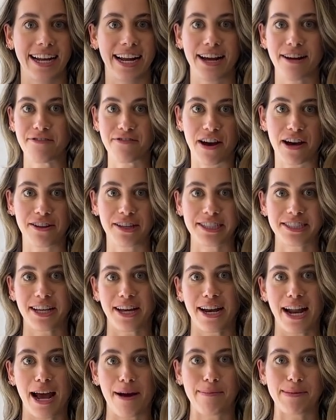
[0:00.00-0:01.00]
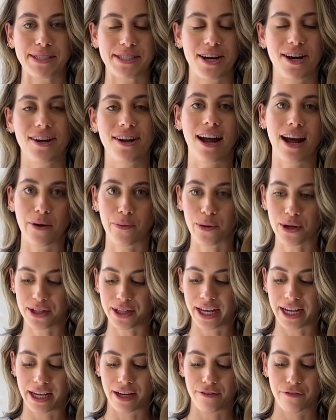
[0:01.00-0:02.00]
I found this on Amazon. I will
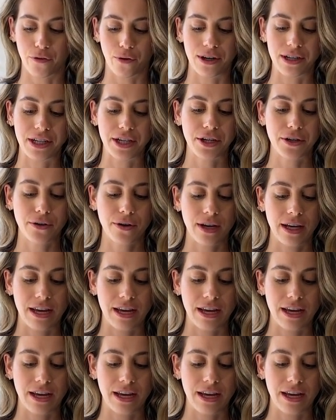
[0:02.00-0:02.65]
link it for you.